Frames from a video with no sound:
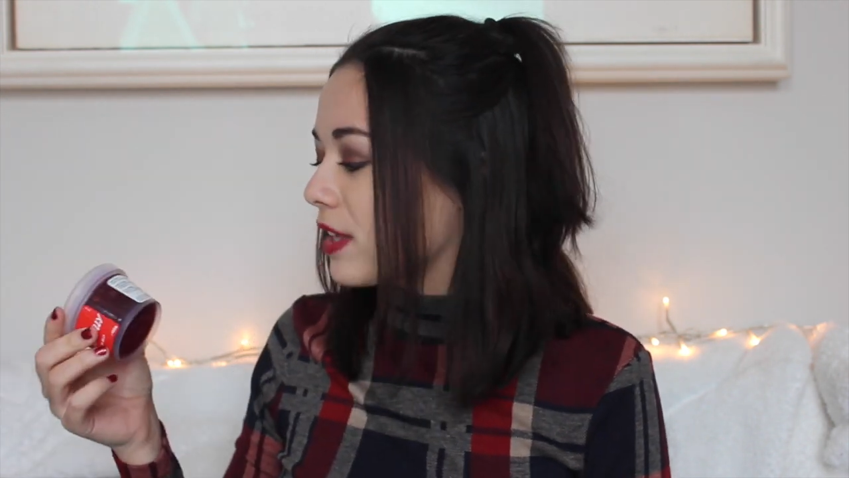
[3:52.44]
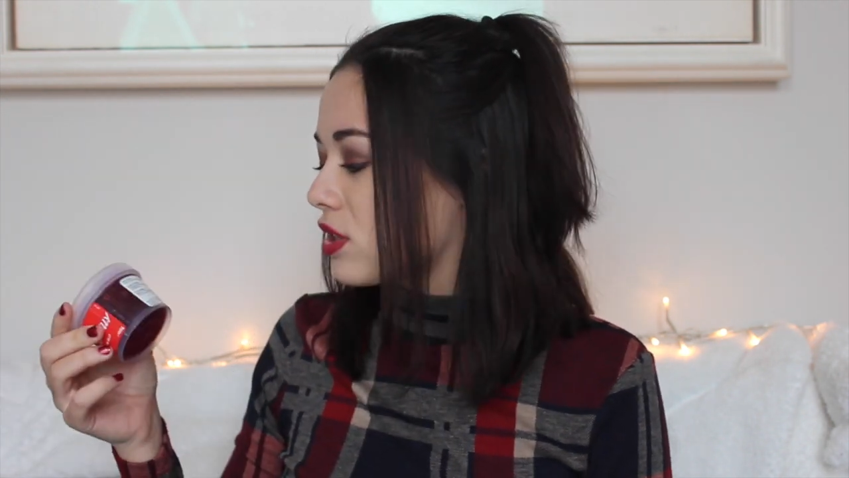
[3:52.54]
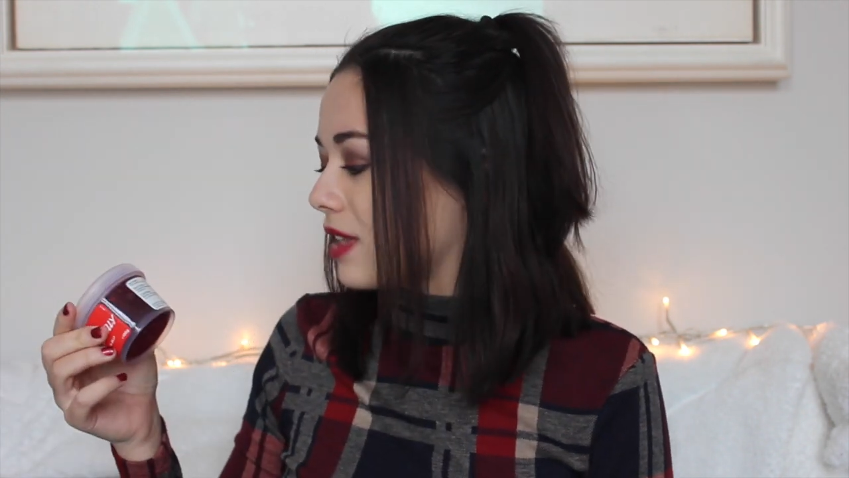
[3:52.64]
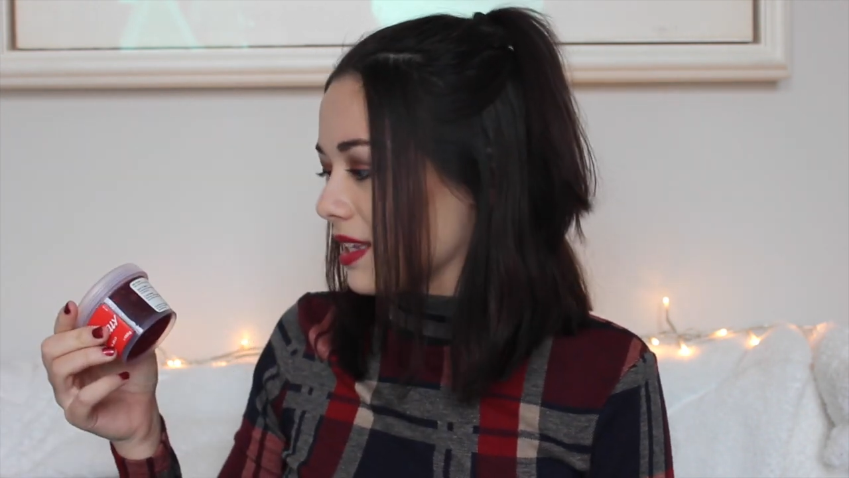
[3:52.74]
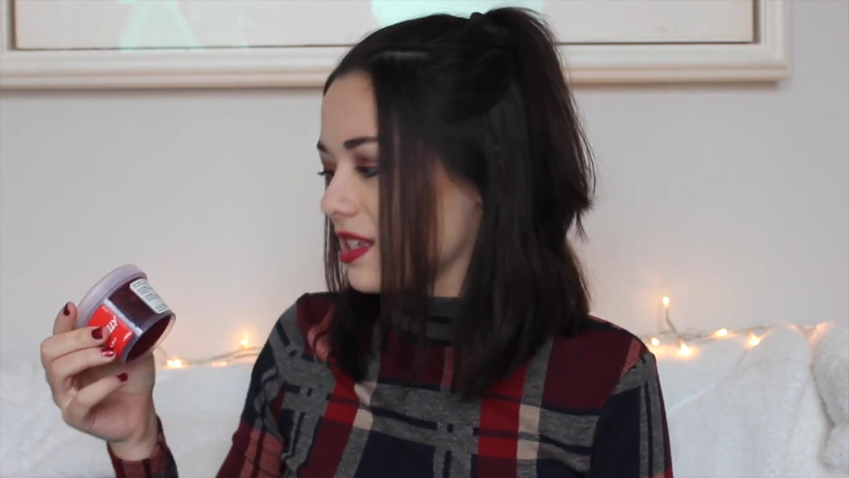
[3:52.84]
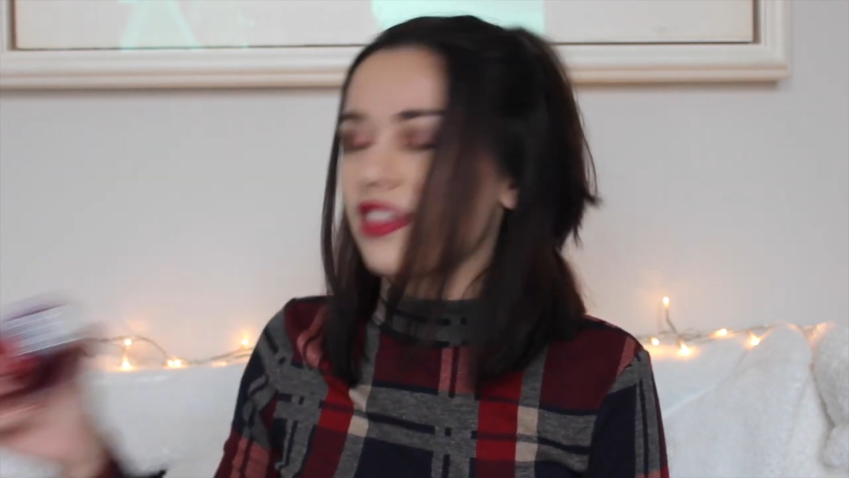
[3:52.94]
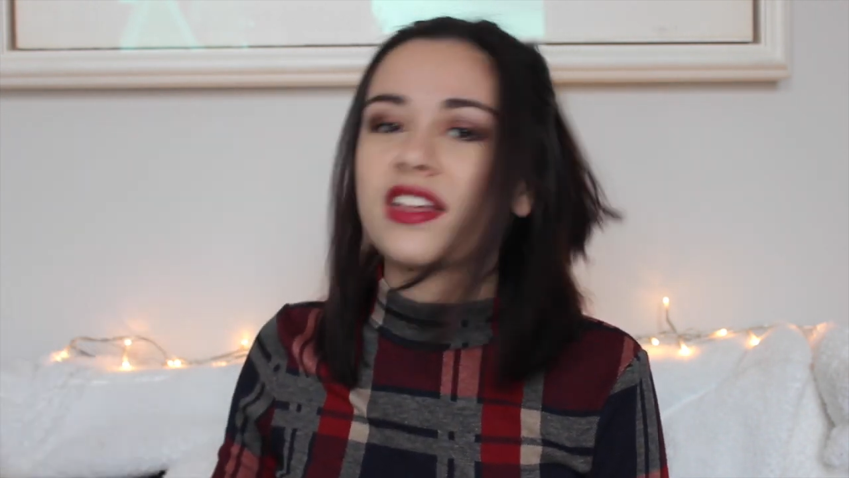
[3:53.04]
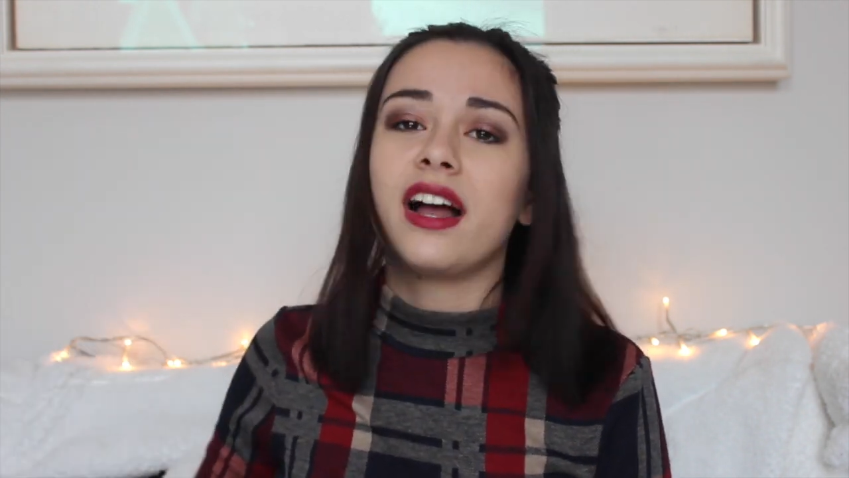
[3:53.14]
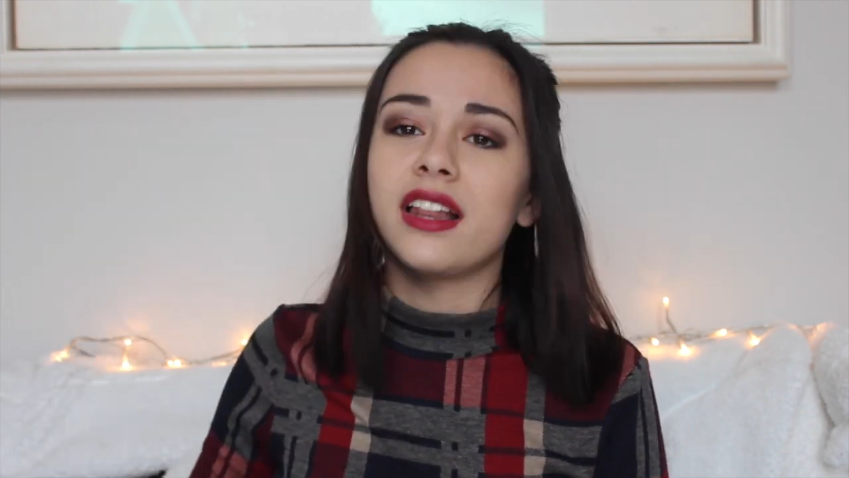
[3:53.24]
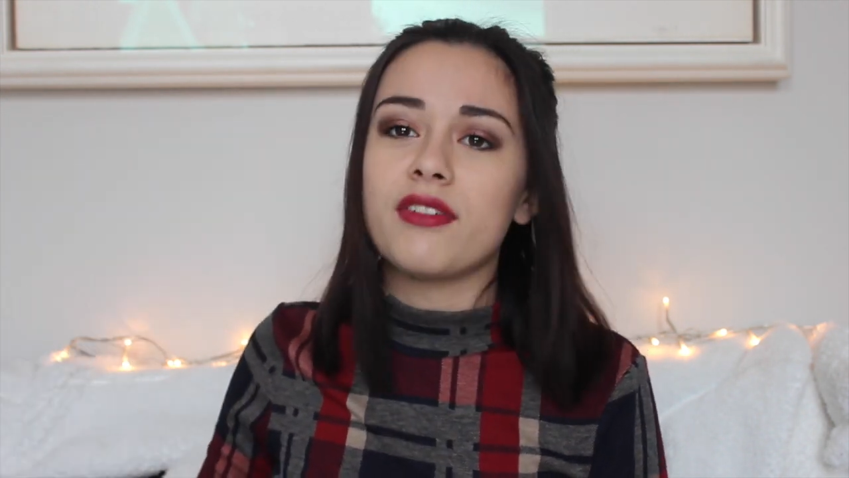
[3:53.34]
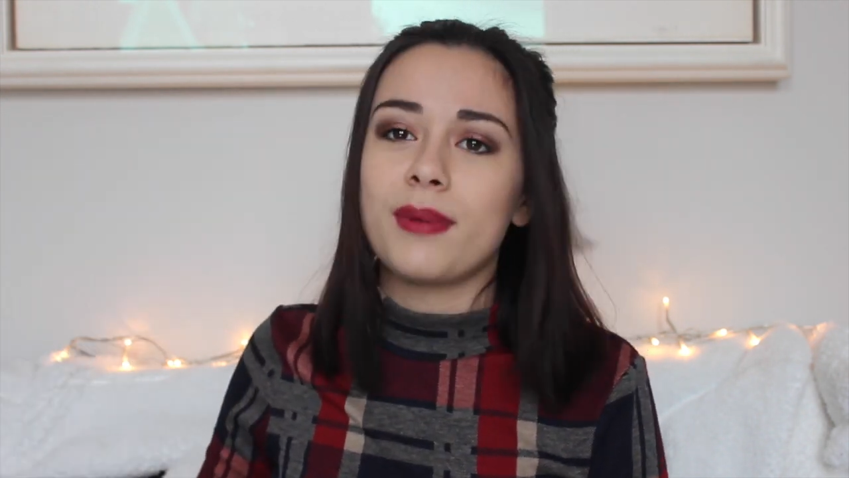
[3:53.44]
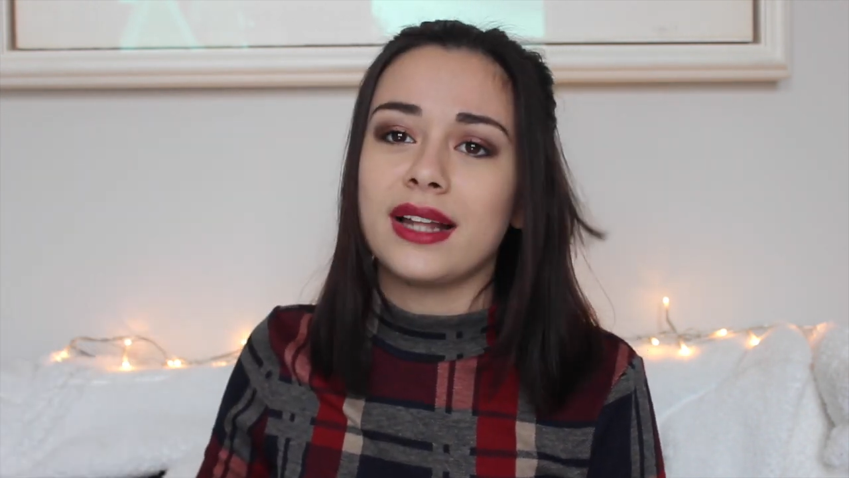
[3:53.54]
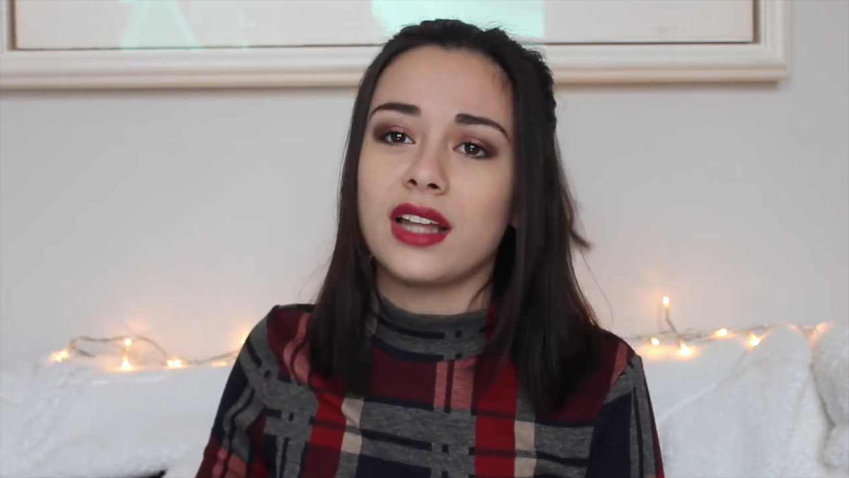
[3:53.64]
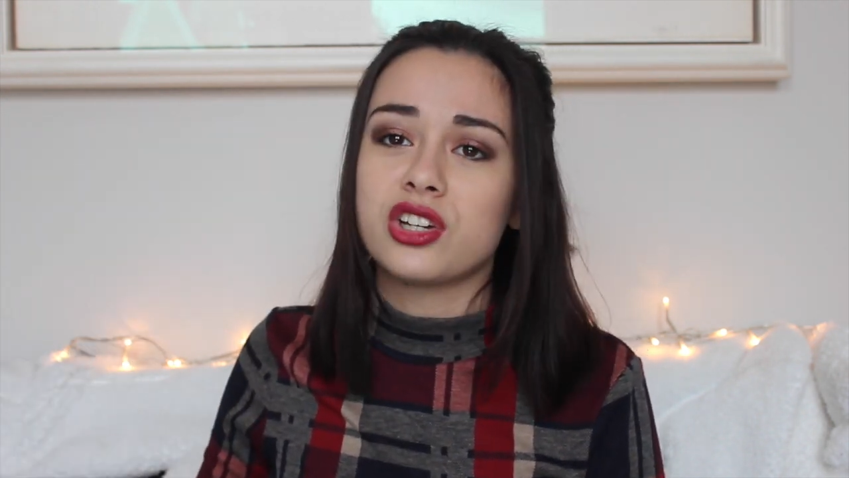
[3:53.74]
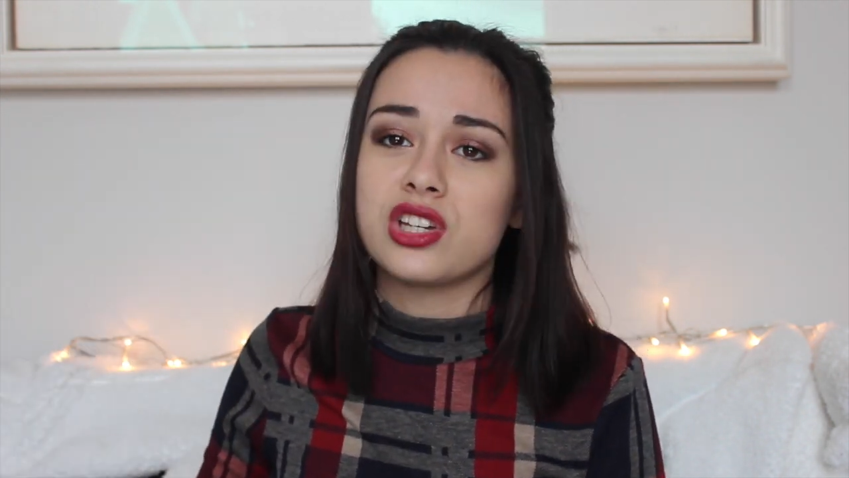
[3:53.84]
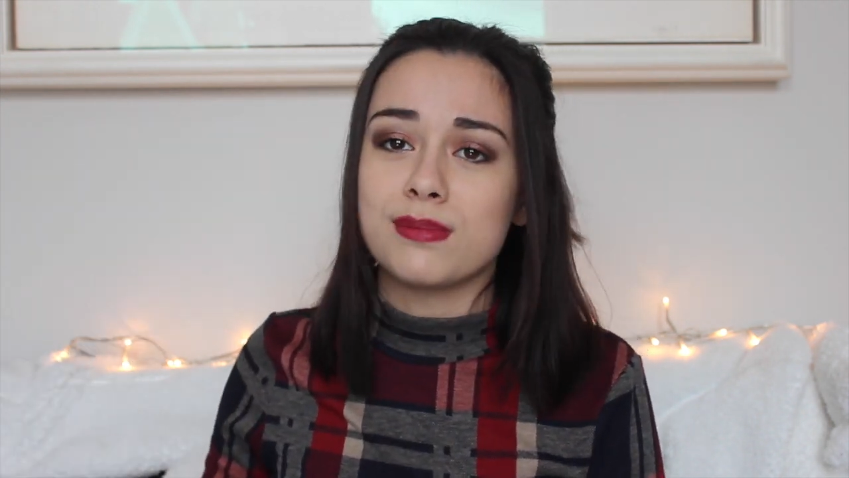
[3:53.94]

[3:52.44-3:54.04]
that's that's another thing I love about Lush,